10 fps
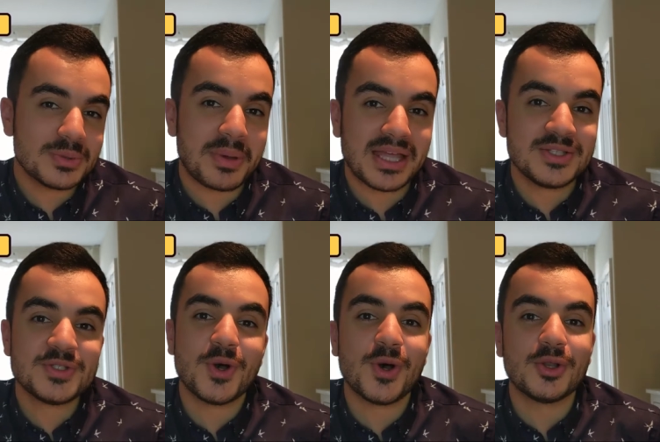
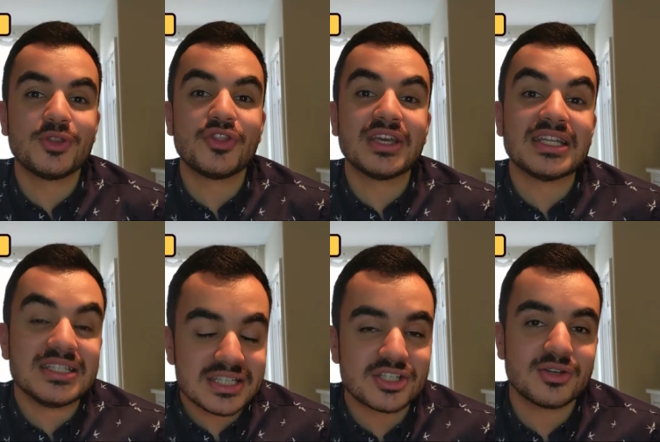depends on the
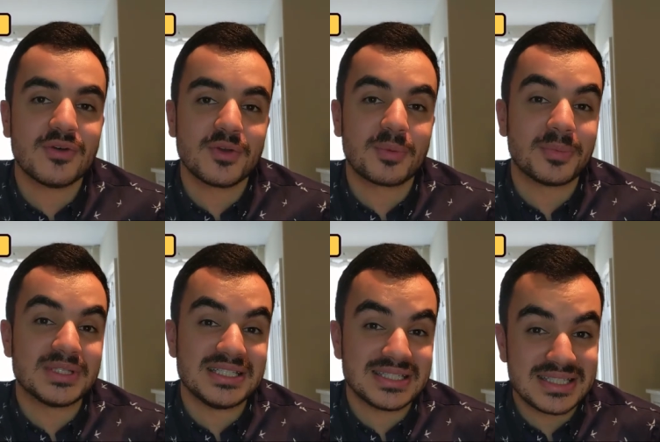condition of your
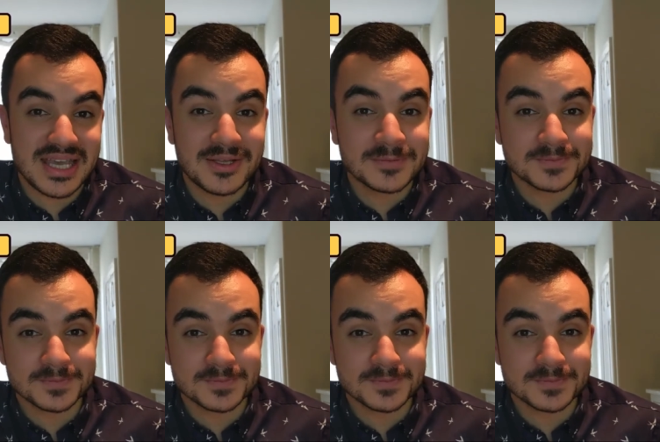property today.